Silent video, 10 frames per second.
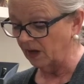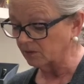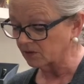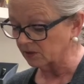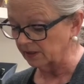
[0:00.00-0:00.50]

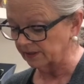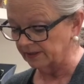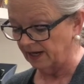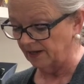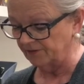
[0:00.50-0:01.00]
was not
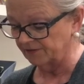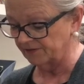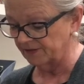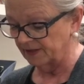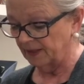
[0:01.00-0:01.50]

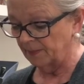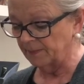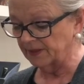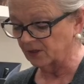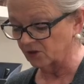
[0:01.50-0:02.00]
enough,
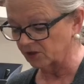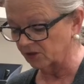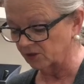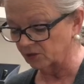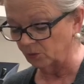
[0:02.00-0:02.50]
because I
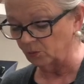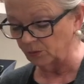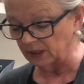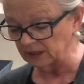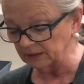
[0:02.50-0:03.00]
thought,
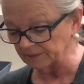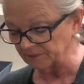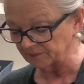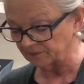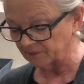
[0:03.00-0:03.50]
well,
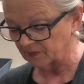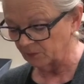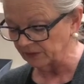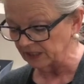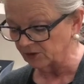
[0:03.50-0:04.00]

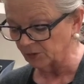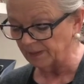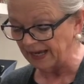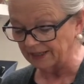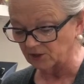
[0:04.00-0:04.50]
we need to
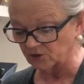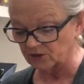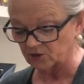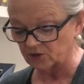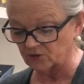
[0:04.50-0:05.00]
package
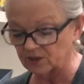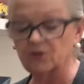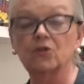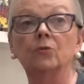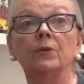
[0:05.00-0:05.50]
this in
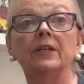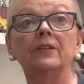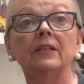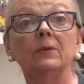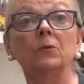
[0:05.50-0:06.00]
such a way
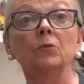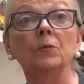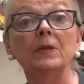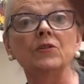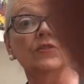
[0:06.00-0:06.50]
that it will
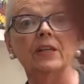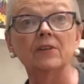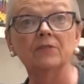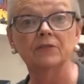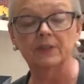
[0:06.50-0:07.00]
be
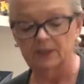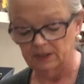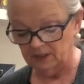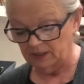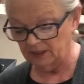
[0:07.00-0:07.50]
safe
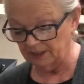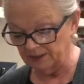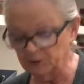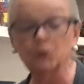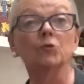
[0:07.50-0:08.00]

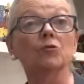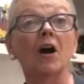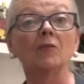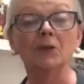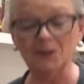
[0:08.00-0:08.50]
to
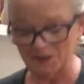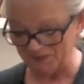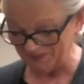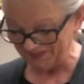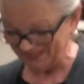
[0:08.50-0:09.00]

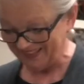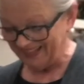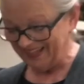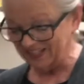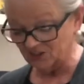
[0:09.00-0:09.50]
travel
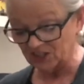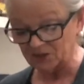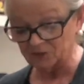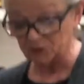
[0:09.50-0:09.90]
and safe